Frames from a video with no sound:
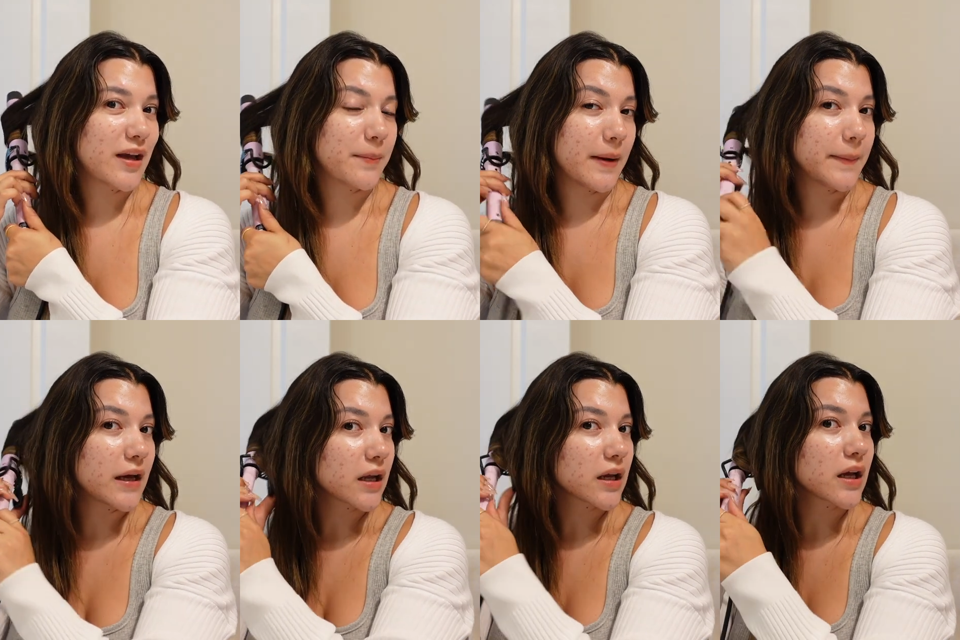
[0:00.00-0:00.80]
I might be
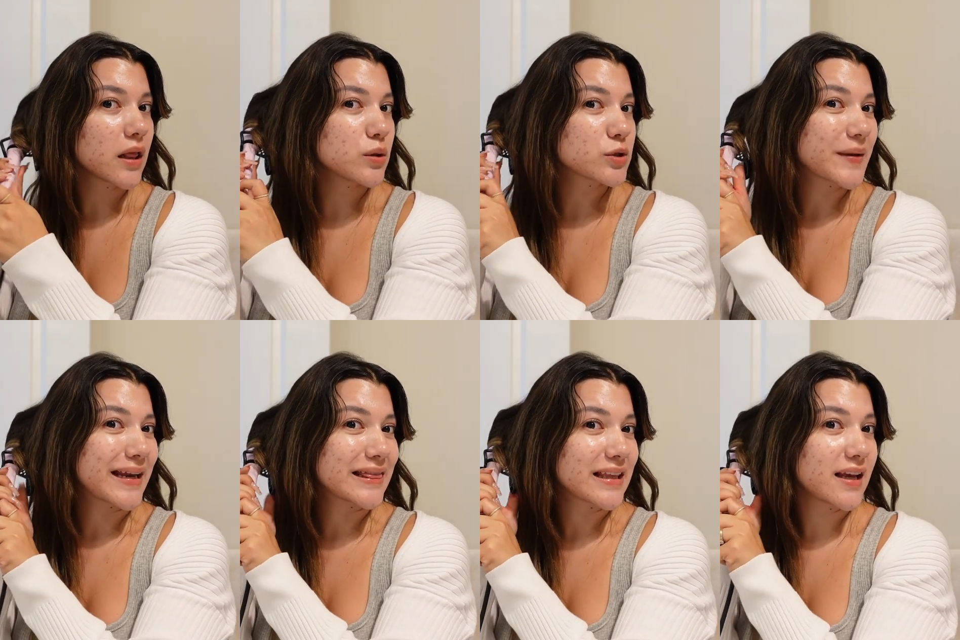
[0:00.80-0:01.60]
cutting it close, but
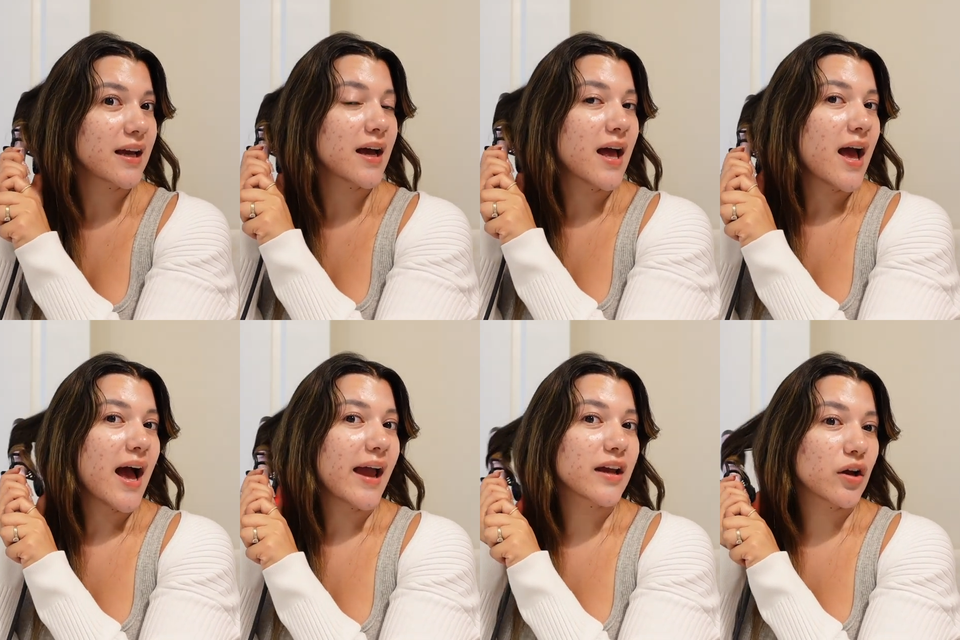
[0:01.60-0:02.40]
I think
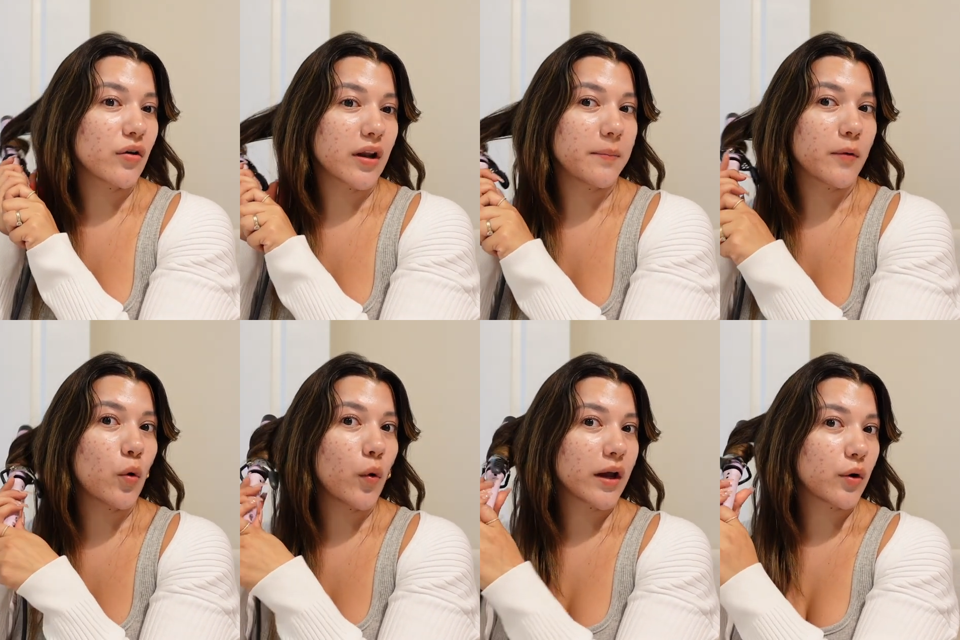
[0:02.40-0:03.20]
I could go get a
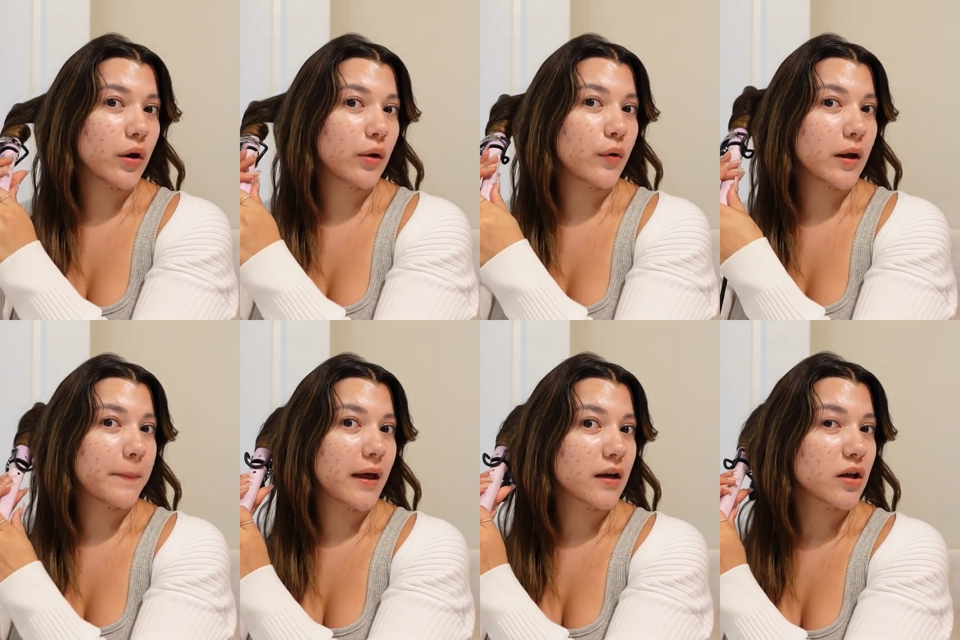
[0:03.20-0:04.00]
quick, quick, quick
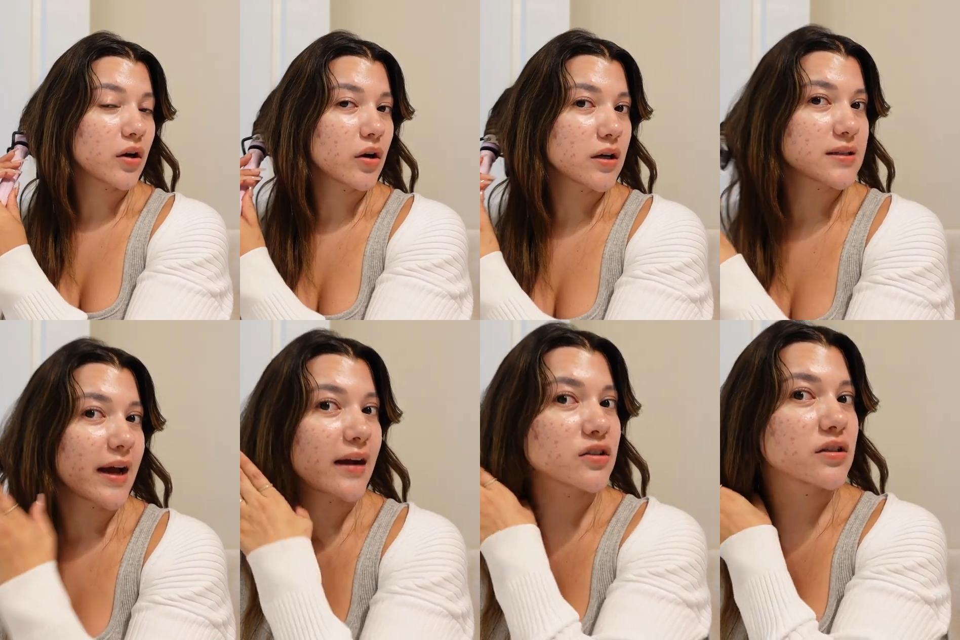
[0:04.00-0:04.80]
pedicure because I
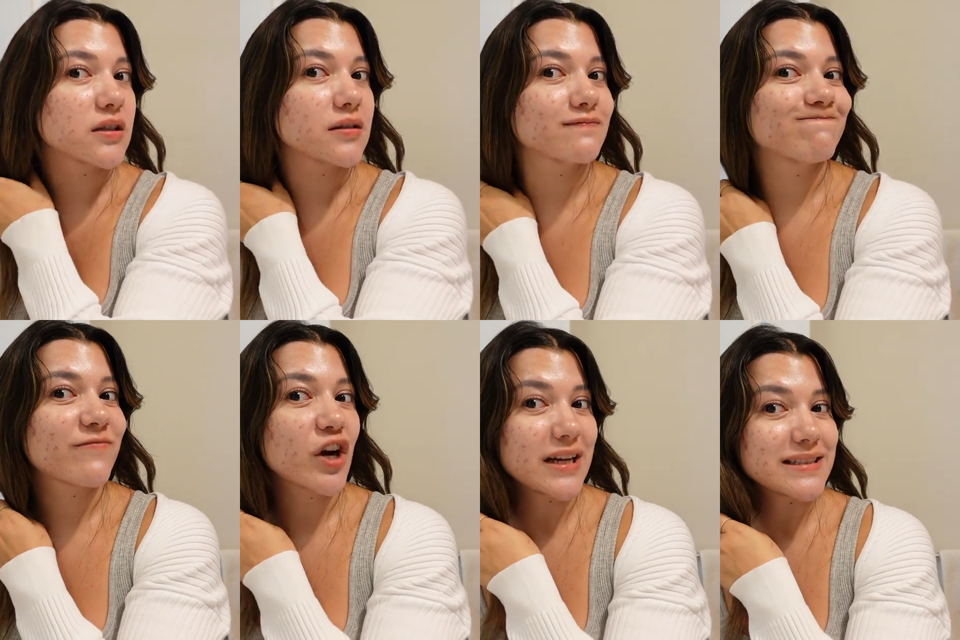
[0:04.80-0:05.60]
actually
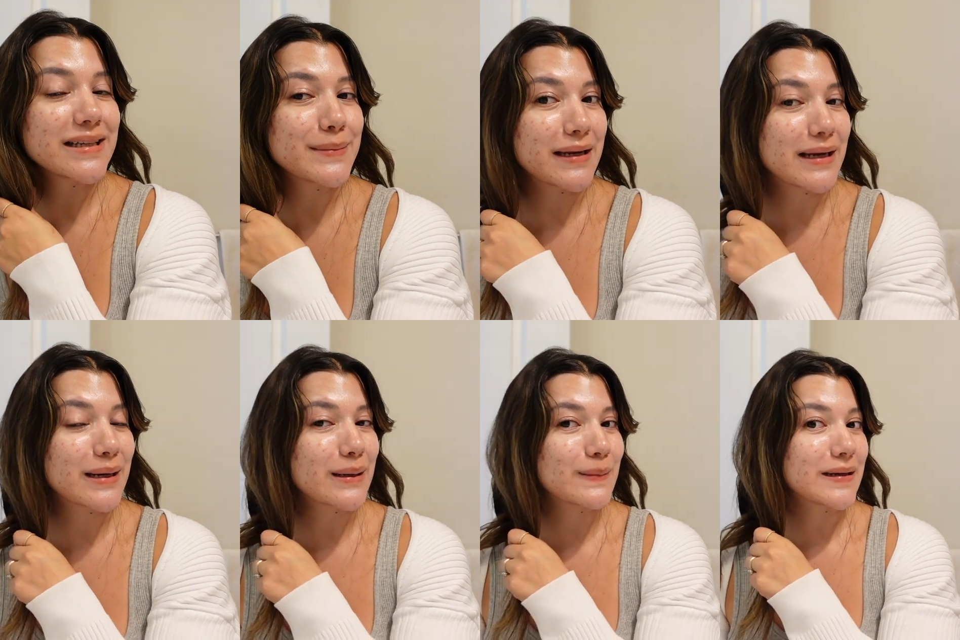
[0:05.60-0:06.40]
forgot to get a
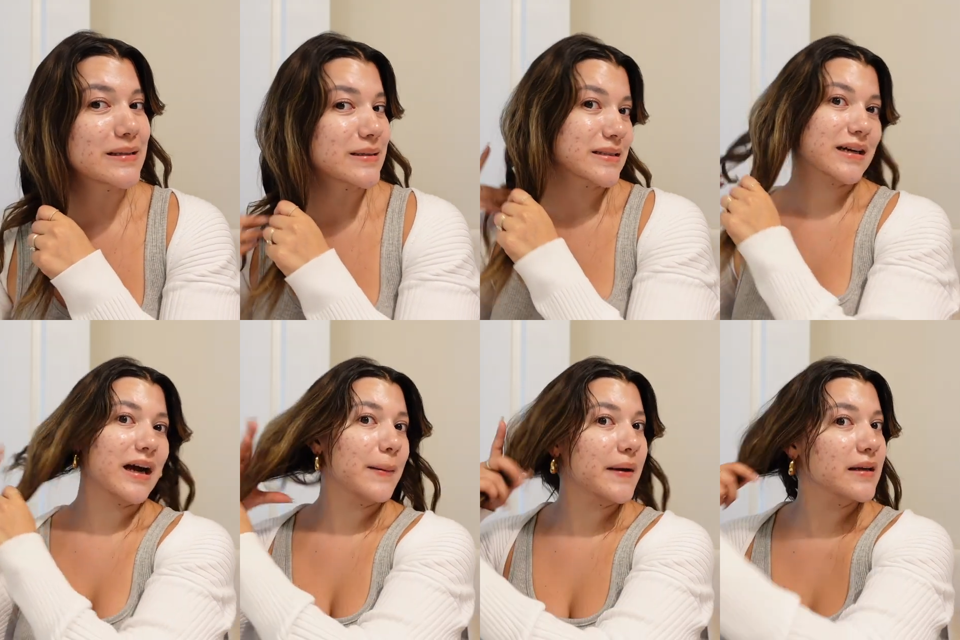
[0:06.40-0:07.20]
pedicure and my nails are a
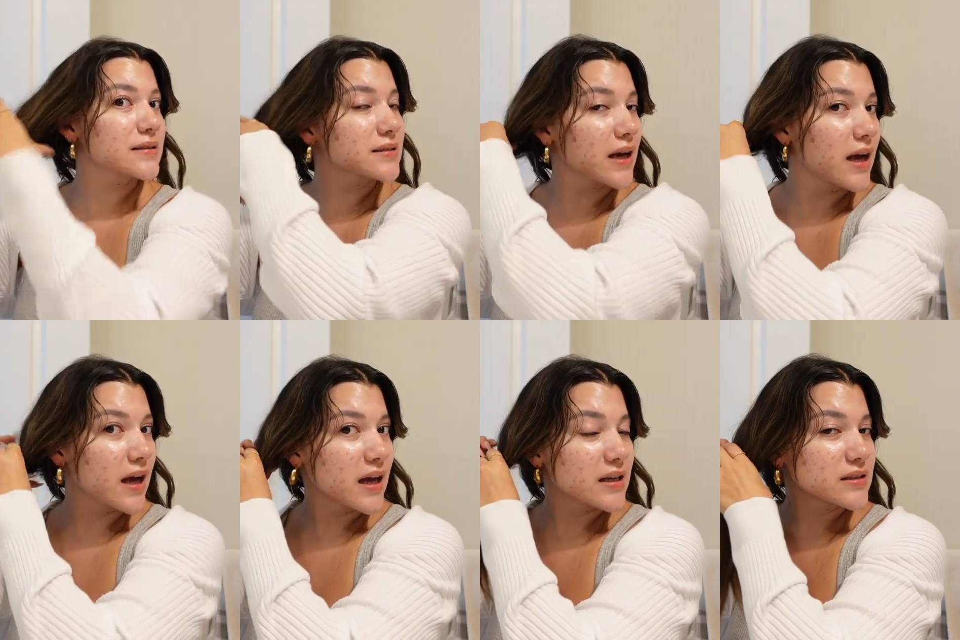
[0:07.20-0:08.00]
hot mess.
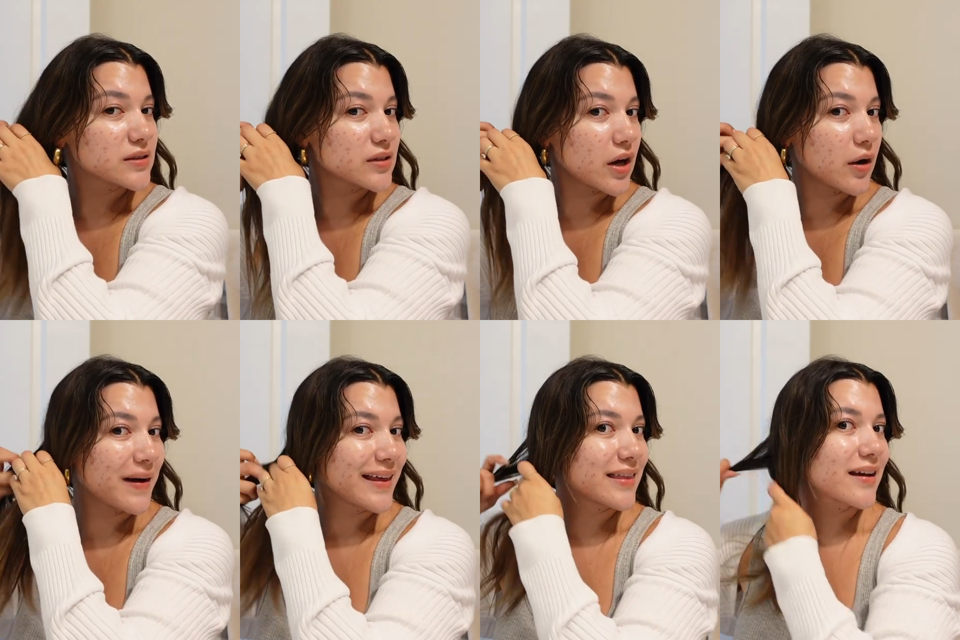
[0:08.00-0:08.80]
So
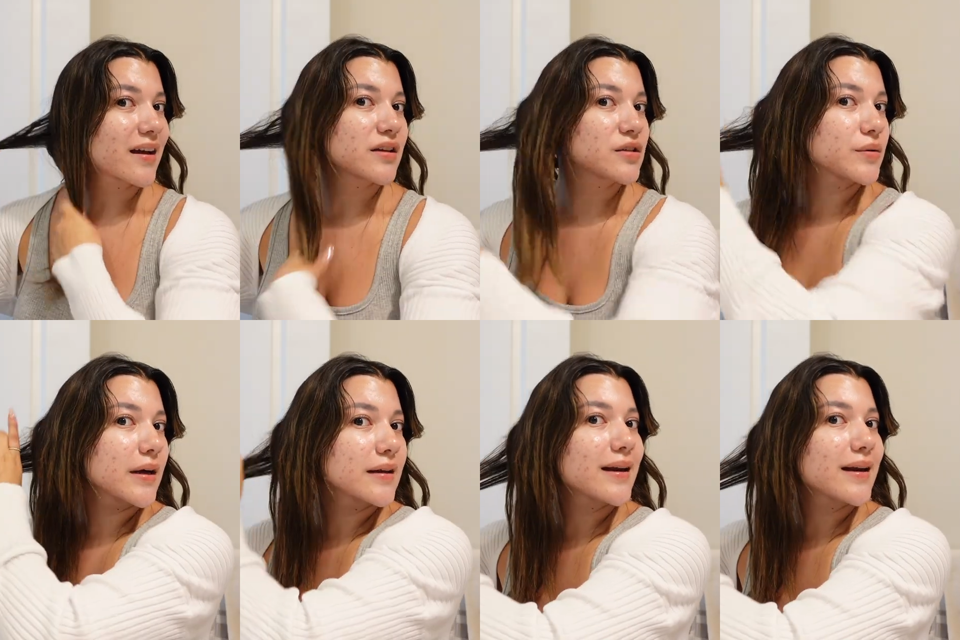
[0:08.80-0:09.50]
I think I can do it.